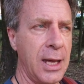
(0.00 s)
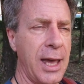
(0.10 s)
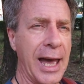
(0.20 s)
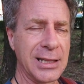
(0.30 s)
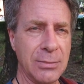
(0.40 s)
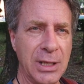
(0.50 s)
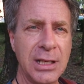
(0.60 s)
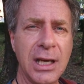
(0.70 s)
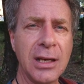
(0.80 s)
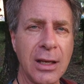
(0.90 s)
At the
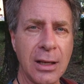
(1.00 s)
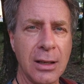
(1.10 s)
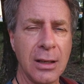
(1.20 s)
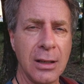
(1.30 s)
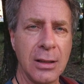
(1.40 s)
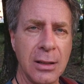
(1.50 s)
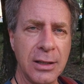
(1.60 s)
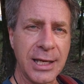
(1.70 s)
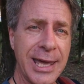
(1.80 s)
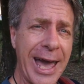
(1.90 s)
beginning,
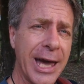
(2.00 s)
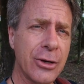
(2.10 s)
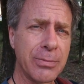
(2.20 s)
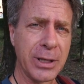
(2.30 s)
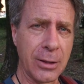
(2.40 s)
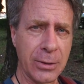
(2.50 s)
the caterpillar